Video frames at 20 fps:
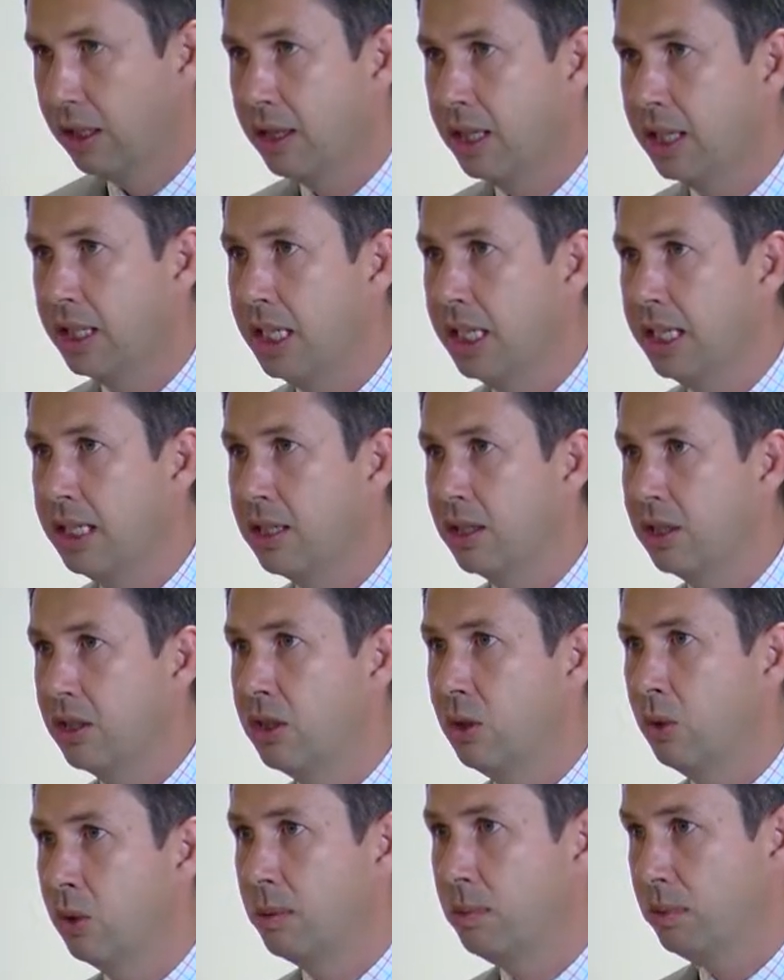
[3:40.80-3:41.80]
I think Nikki's going
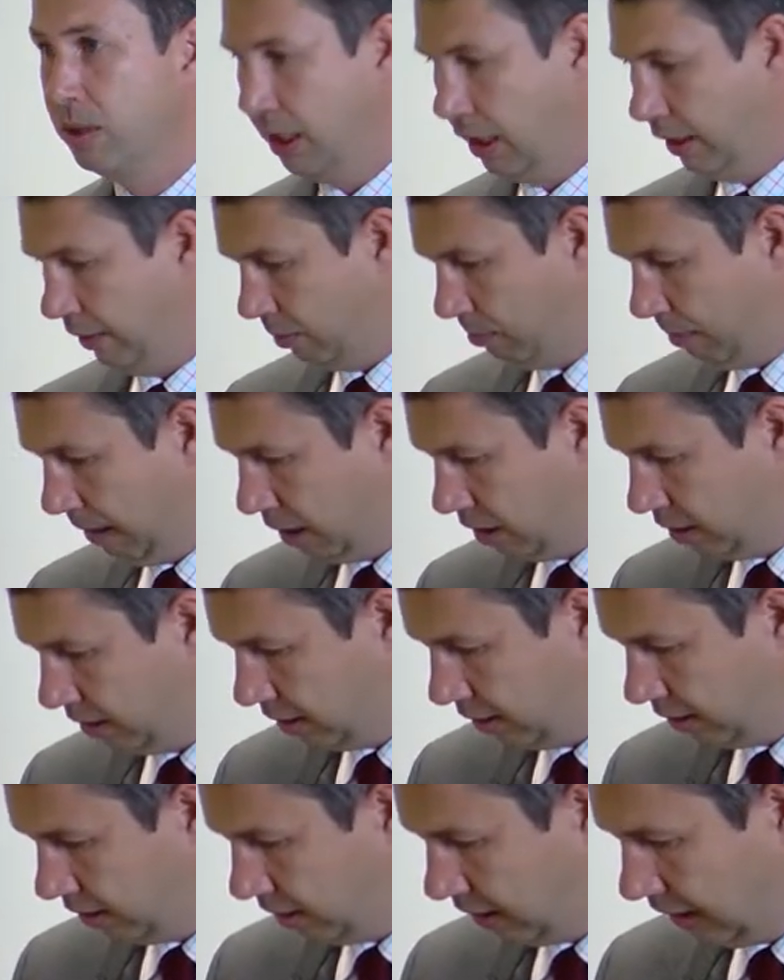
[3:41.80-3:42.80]
to talk in particular about
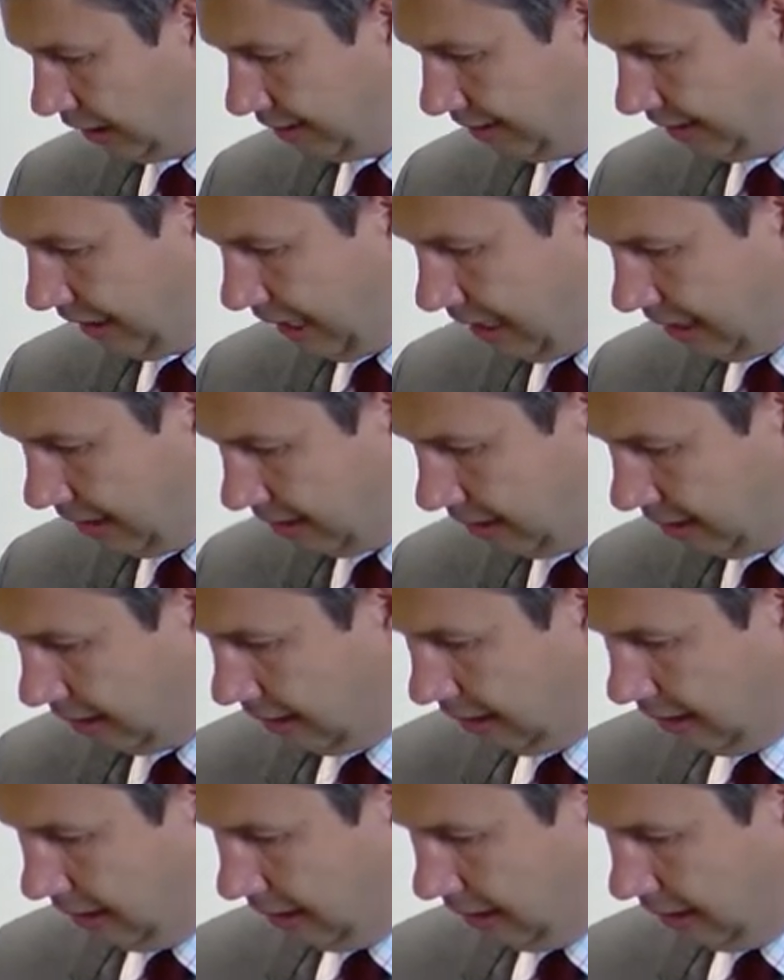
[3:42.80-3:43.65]
Articles 6 and 8.